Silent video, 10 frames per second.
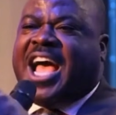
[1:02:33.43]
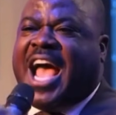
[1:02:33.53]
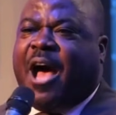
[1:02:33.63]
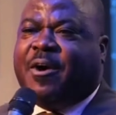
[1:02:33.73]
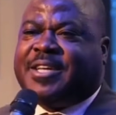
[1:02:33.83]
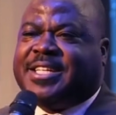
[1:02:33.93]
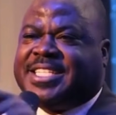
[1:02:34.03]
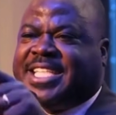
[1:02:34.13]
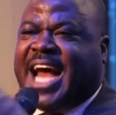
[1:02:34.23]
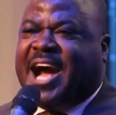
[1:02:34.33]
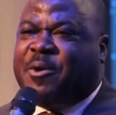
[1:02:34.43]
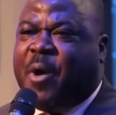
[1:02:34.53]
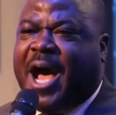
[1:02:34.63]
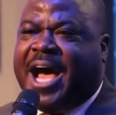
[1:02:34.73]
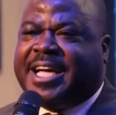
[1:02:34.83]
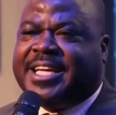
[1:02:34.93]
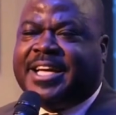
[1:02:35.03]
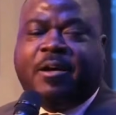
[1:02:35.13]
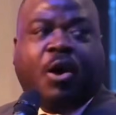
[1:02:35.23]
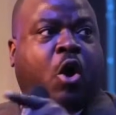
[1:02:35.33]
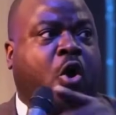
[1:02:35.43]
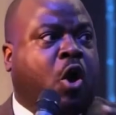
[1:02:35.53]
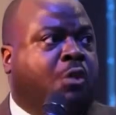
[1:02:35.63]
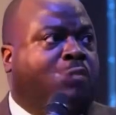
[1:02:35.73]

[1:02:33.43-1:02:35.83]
know that I'm rich. You this rich man, you are so stingy.